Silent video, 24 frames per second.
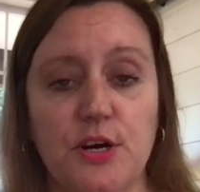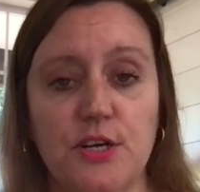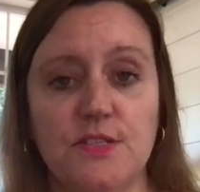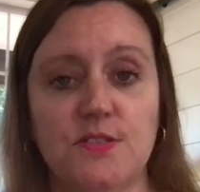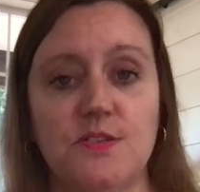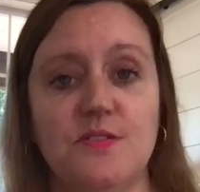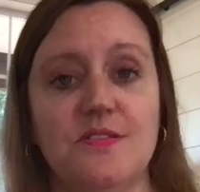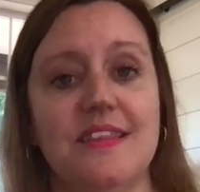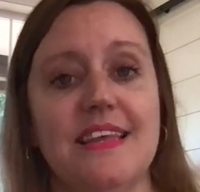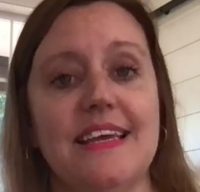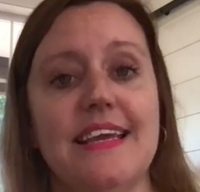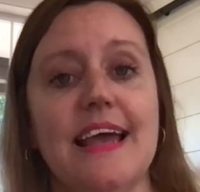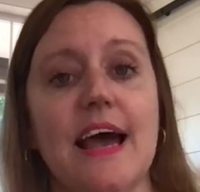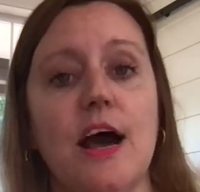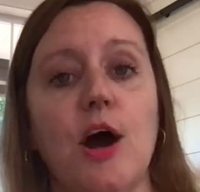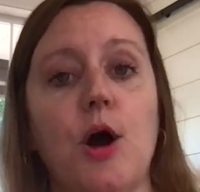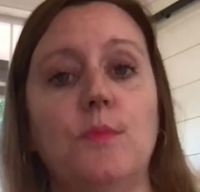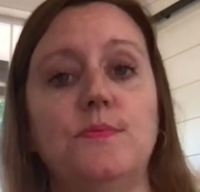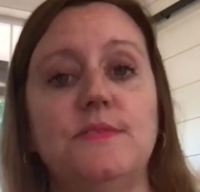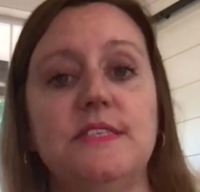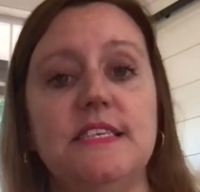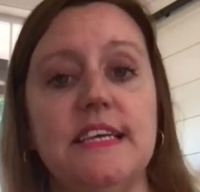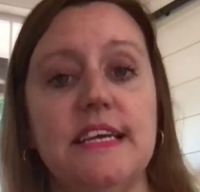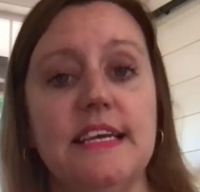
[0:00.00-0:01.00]
so that they
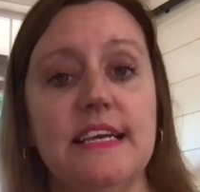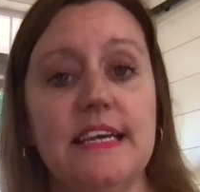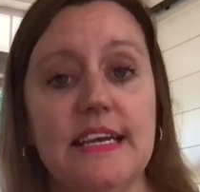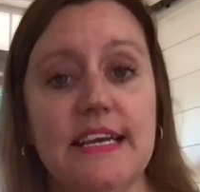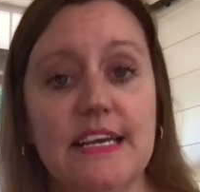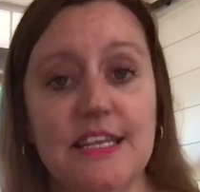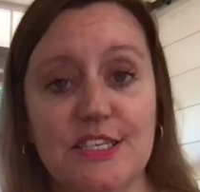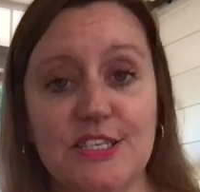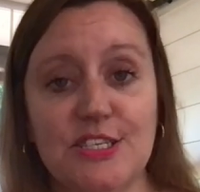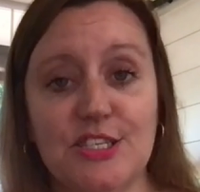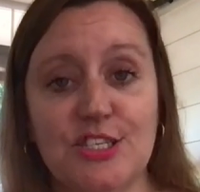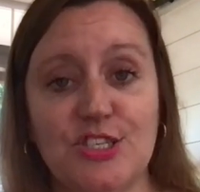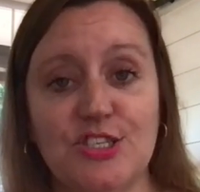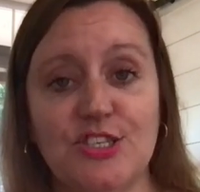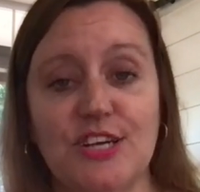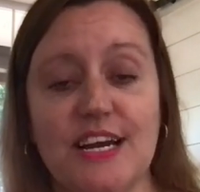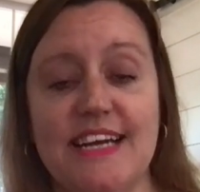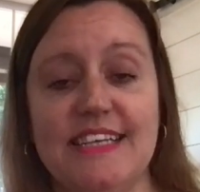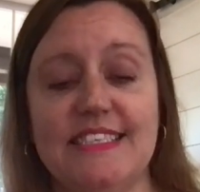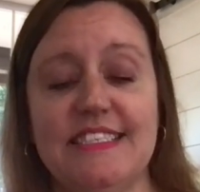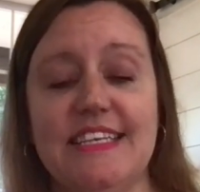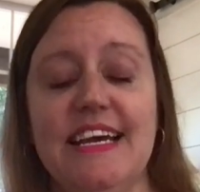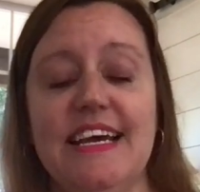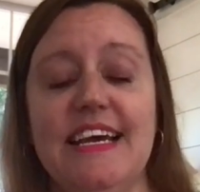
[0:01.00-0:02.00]
help to
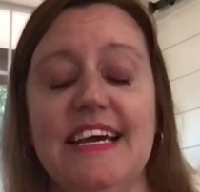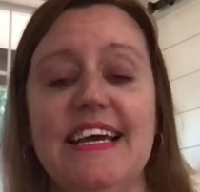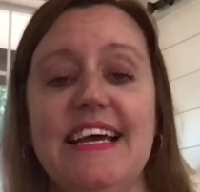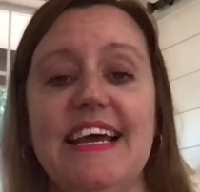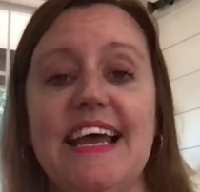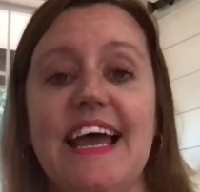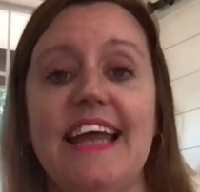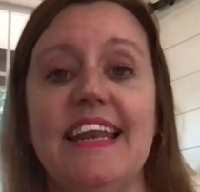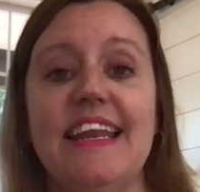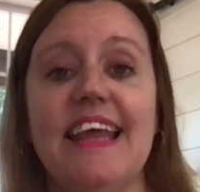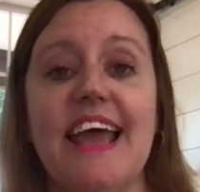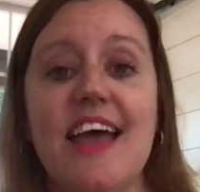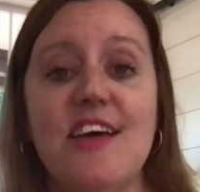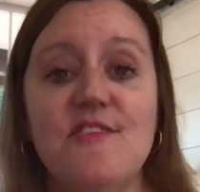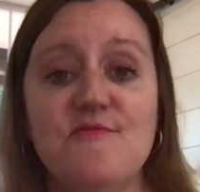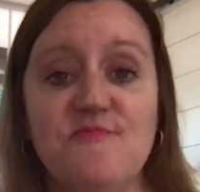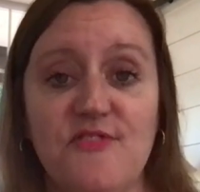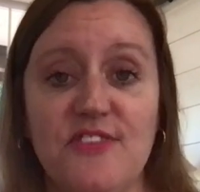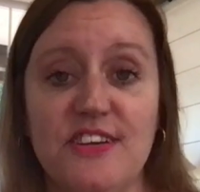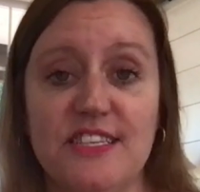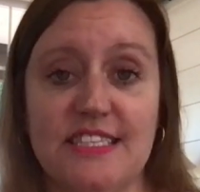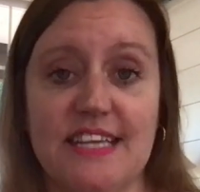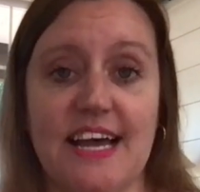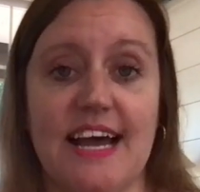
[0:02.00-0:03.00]
illustrate and
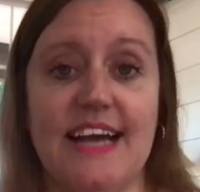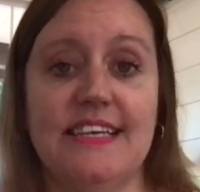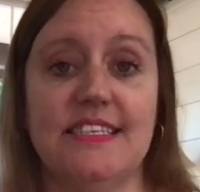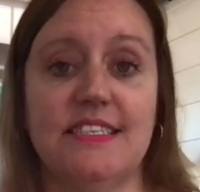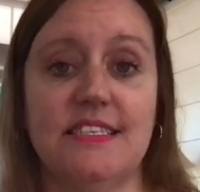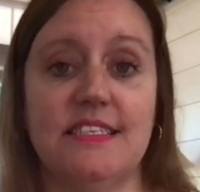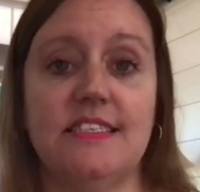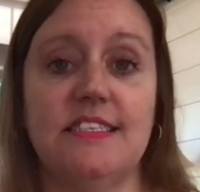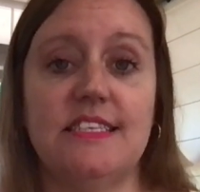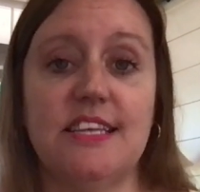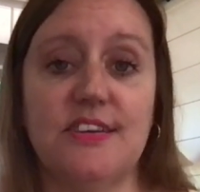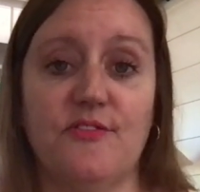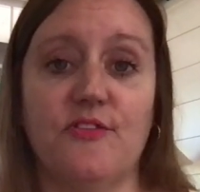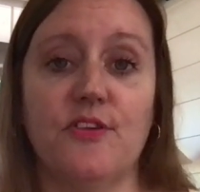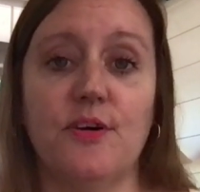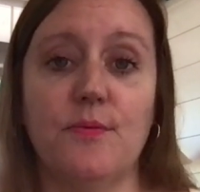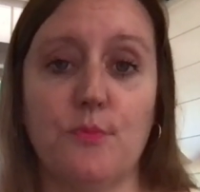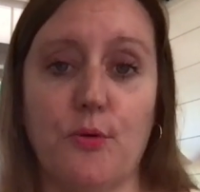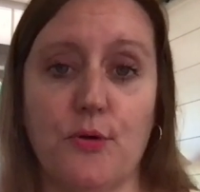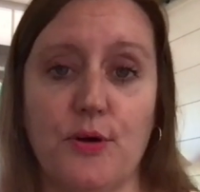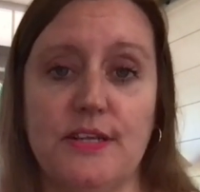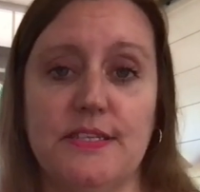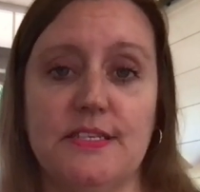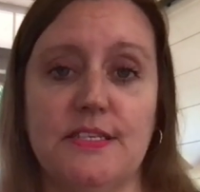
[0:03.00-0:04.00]
emphasize the different
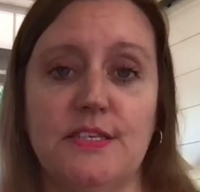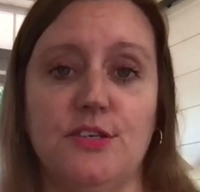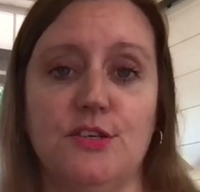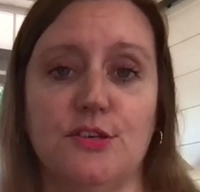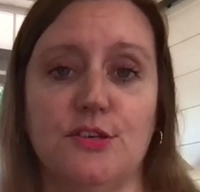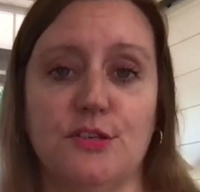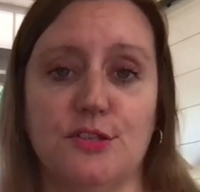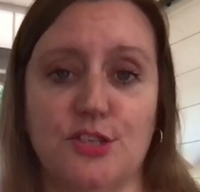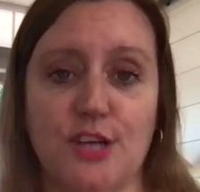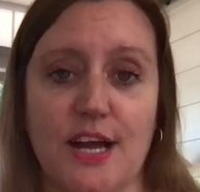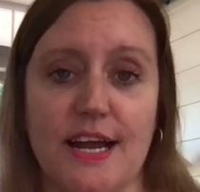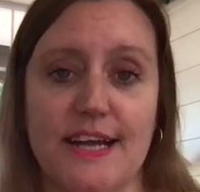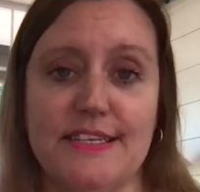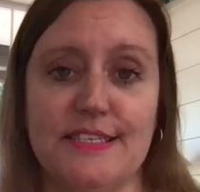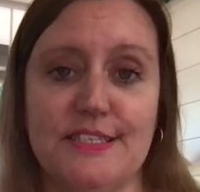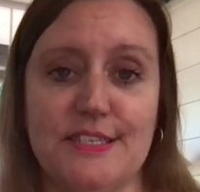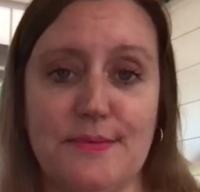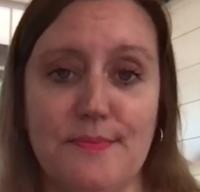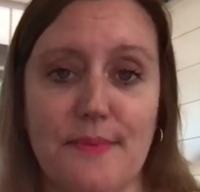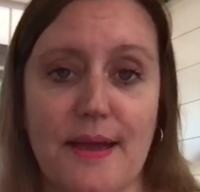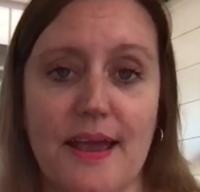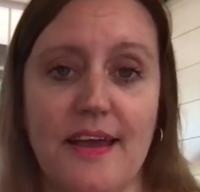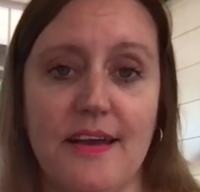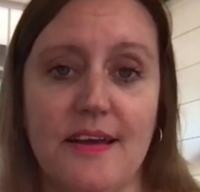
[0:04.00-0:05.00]
points that you're trying to
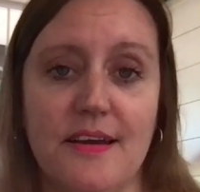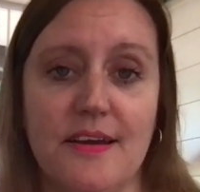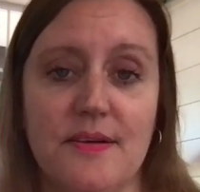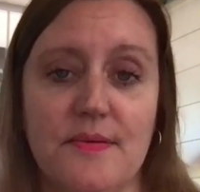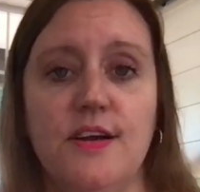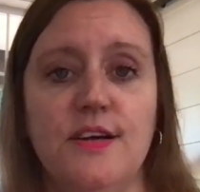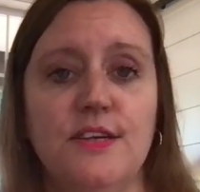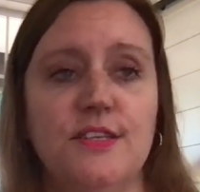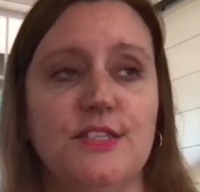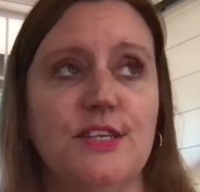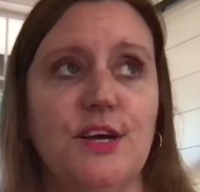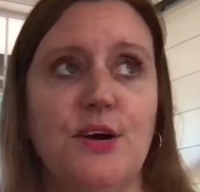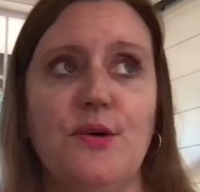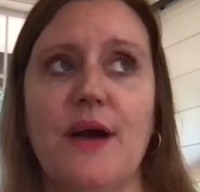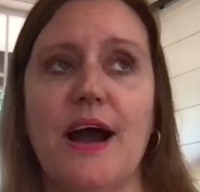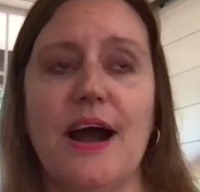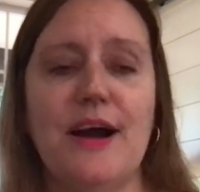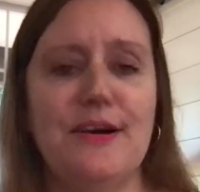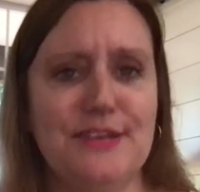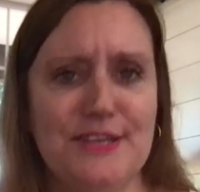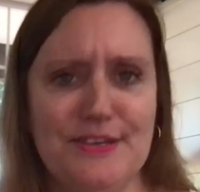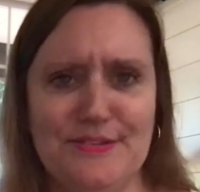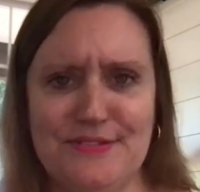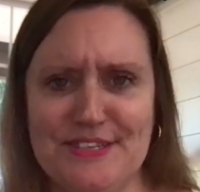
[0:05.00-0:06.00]
make. So how
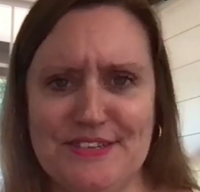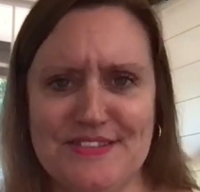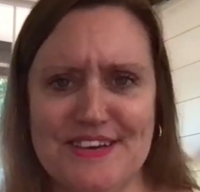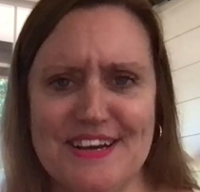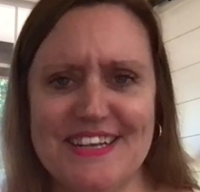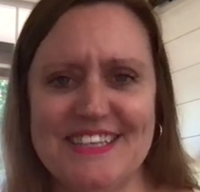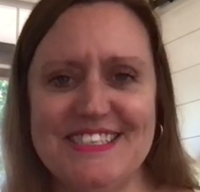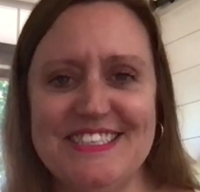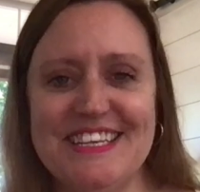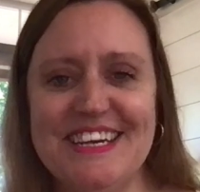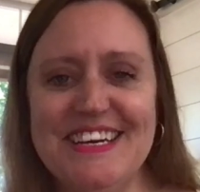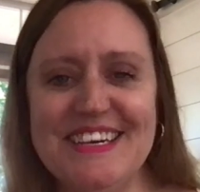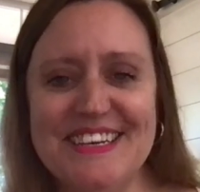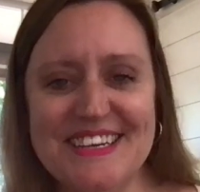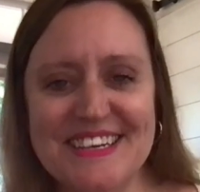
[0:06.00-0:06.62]
do you do this?